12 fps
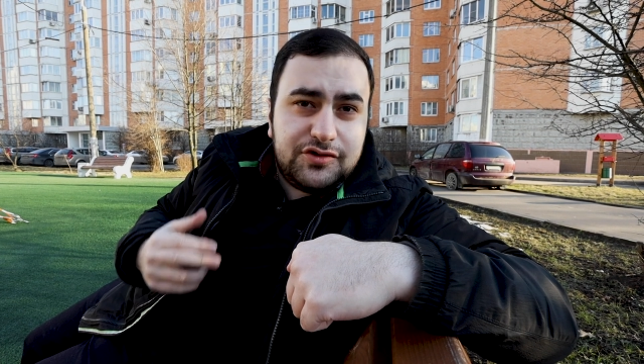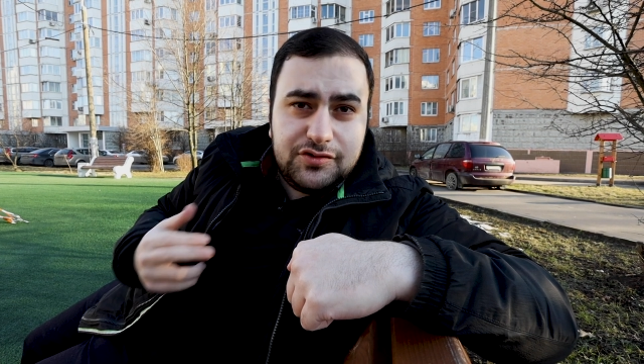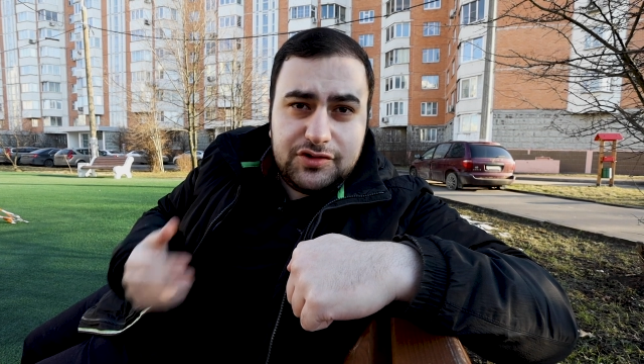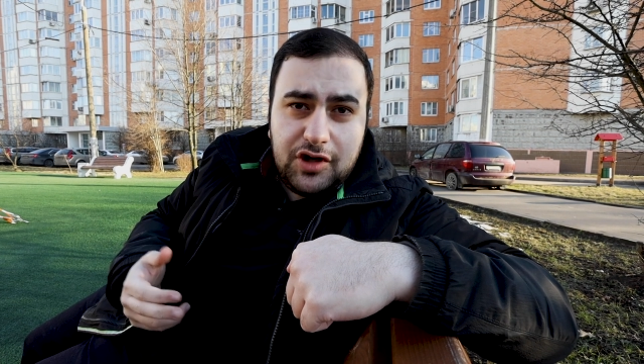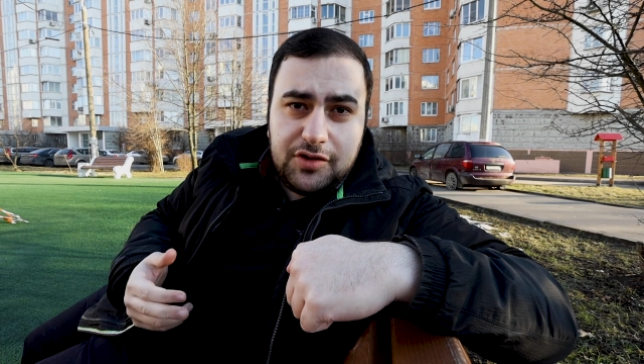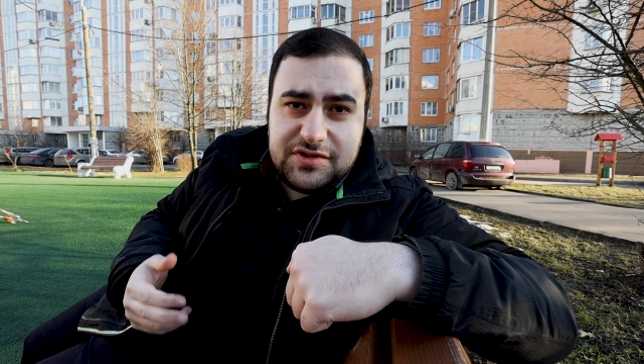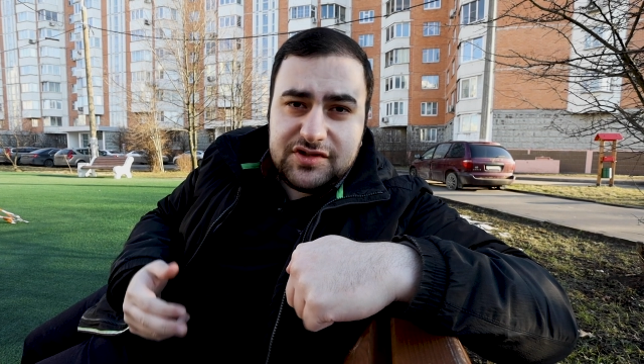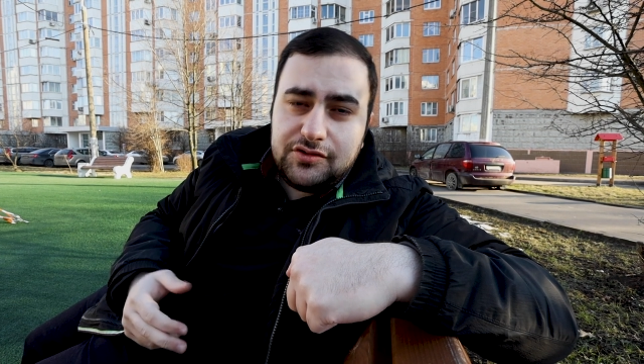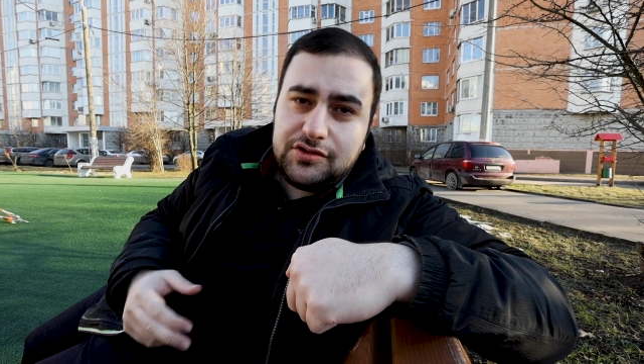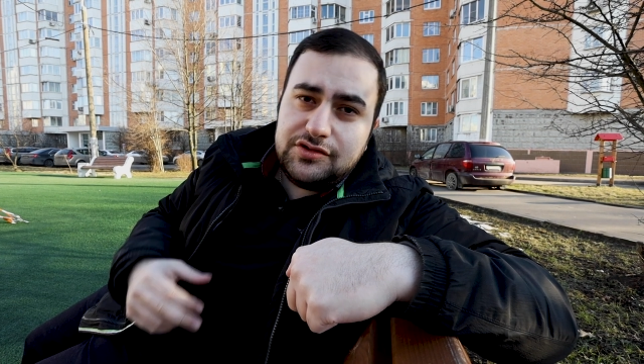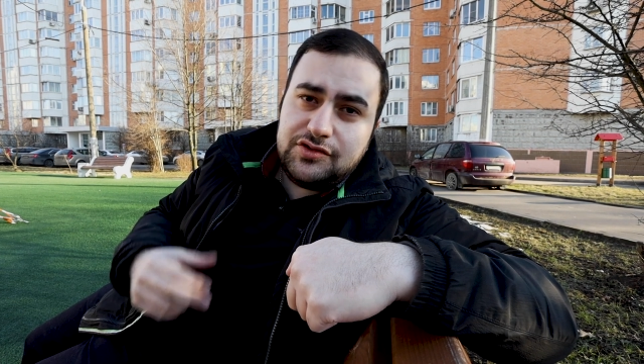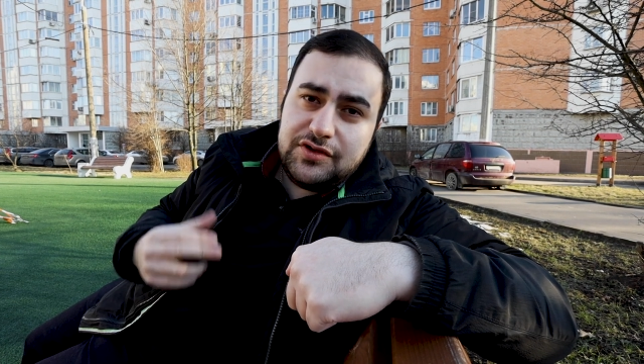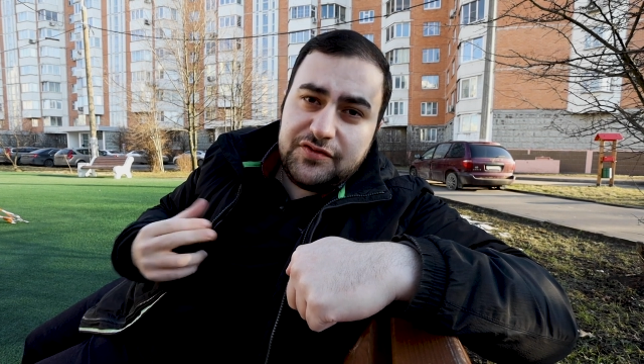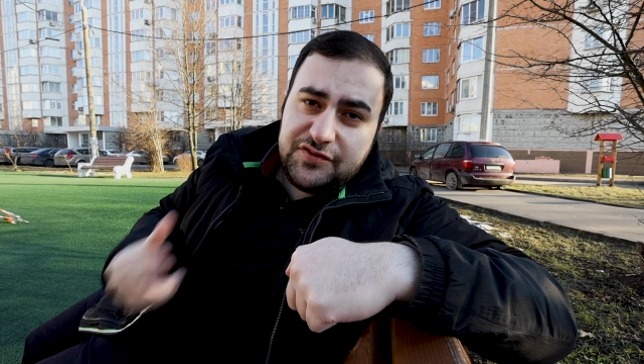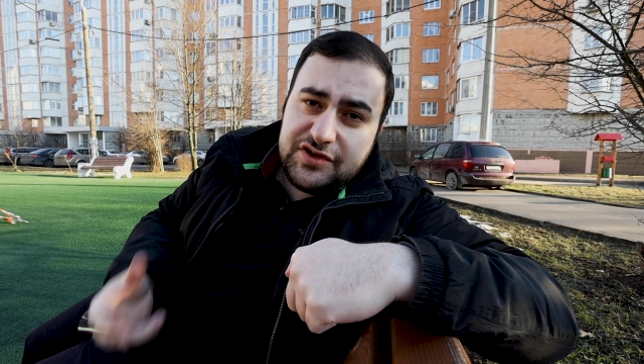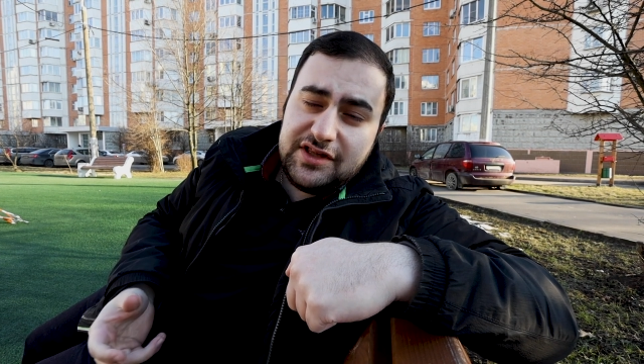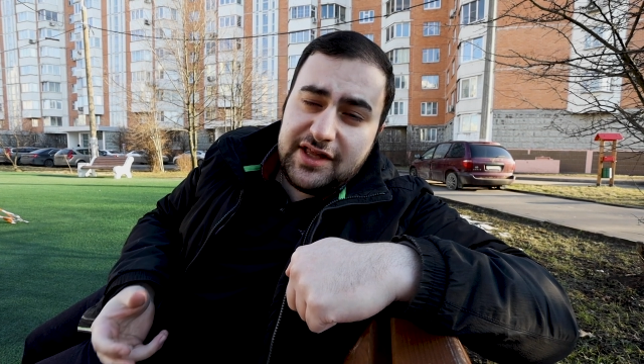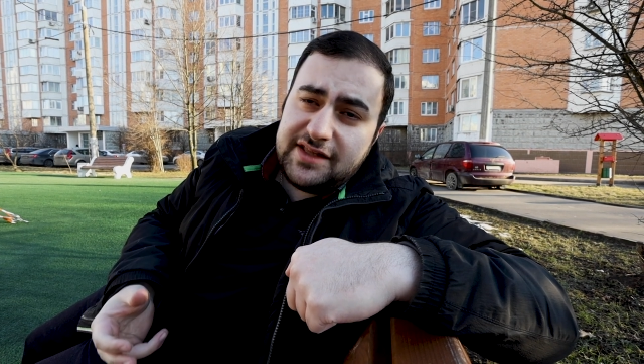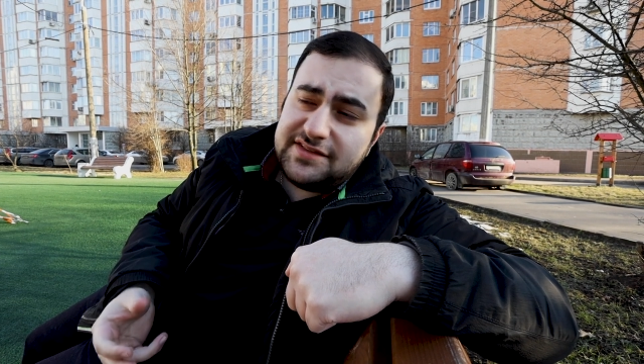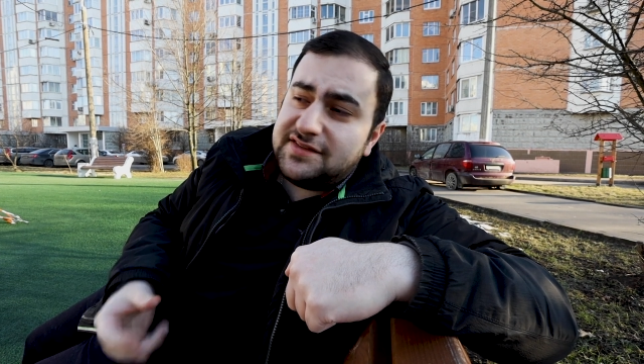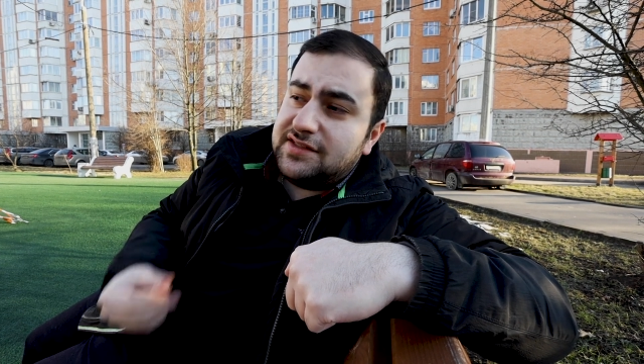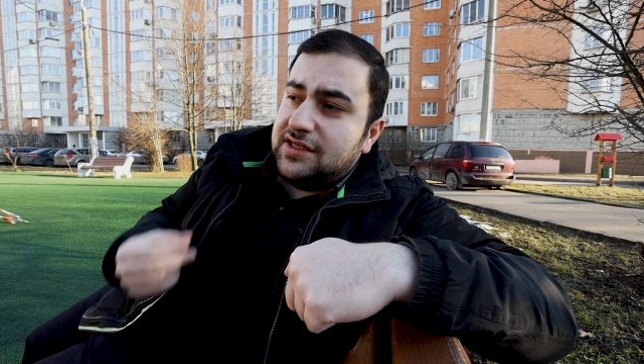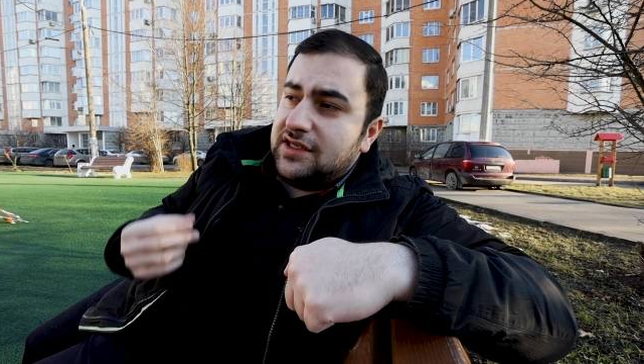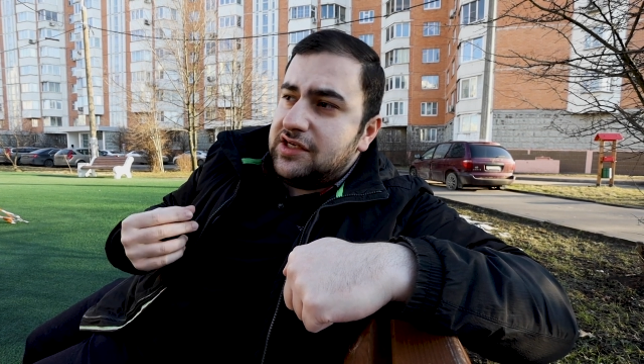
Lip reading: two jobs or doing freelance.